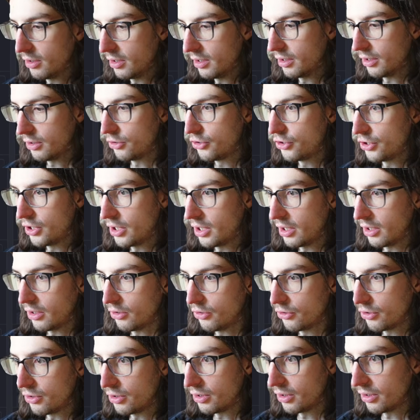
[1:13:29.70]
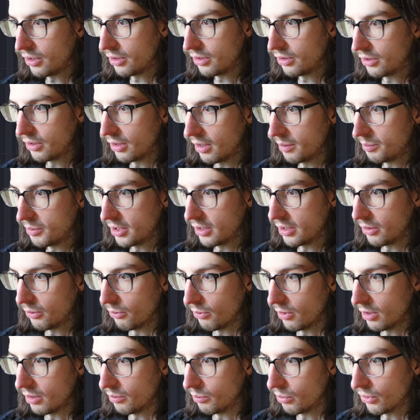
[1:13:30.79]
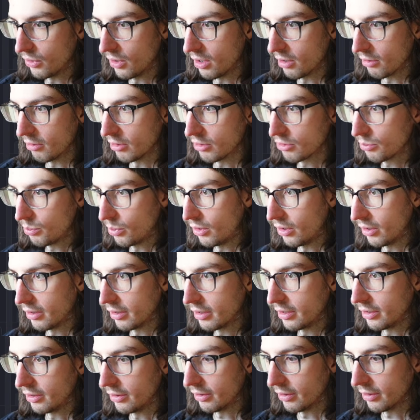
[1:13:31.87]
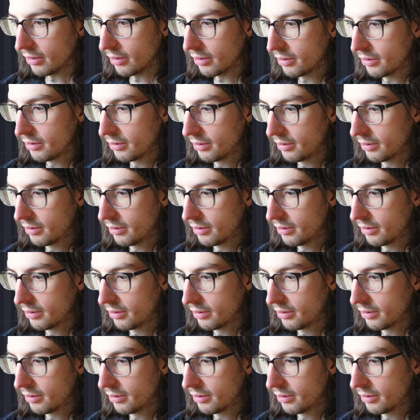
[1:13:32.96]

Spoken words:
need to change to update the run progress bar here.